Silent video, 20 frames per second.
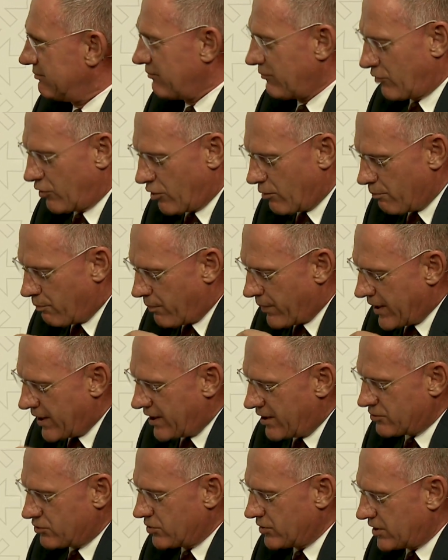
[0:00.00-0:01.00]

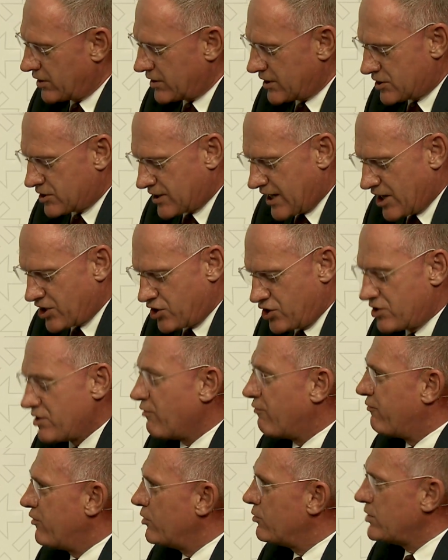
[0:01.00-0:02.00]
compared to the discussion a
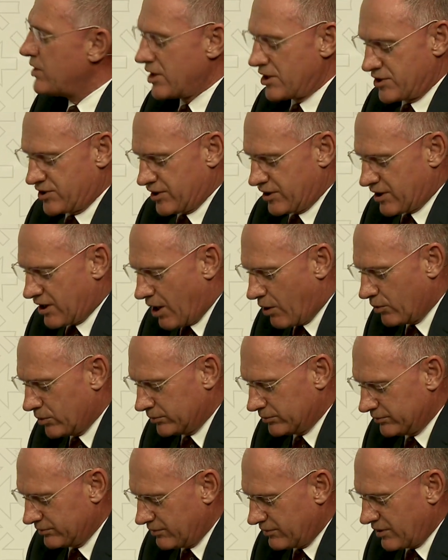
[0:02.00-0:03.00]
few years ago,
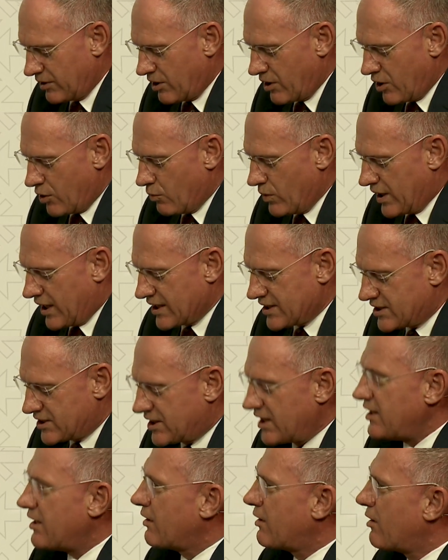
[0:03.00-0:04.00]
we can
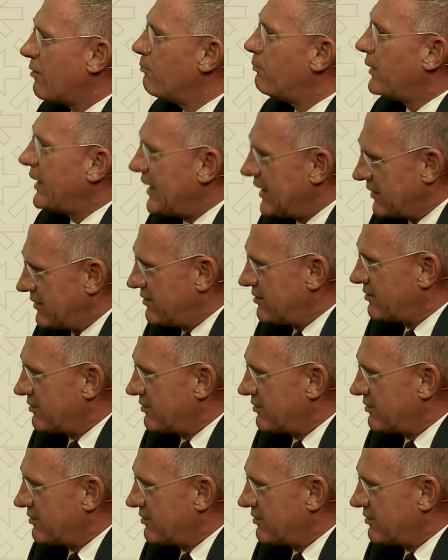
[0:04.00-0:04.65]
see a complete